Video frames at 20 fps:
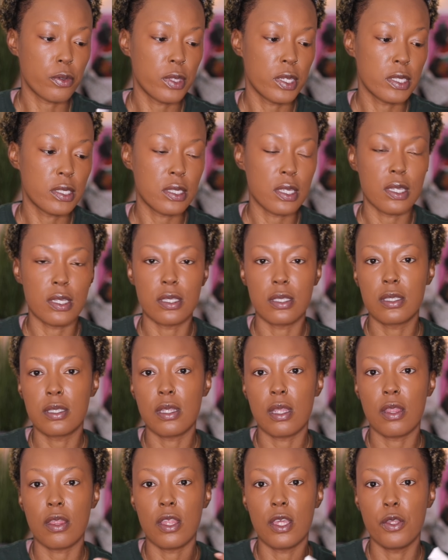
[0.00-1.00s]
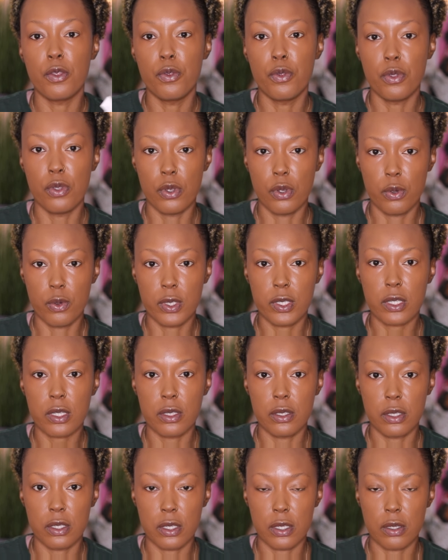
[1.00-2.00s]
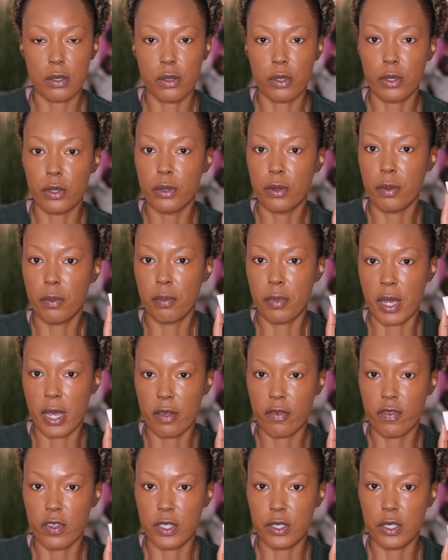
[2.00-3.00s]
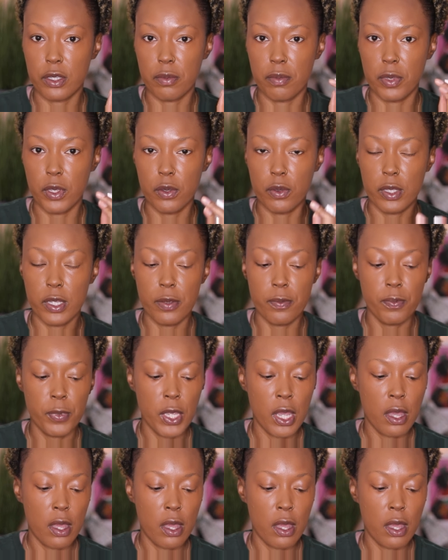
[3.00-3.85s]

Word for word: This is the newest concealer by Fenty Beauty.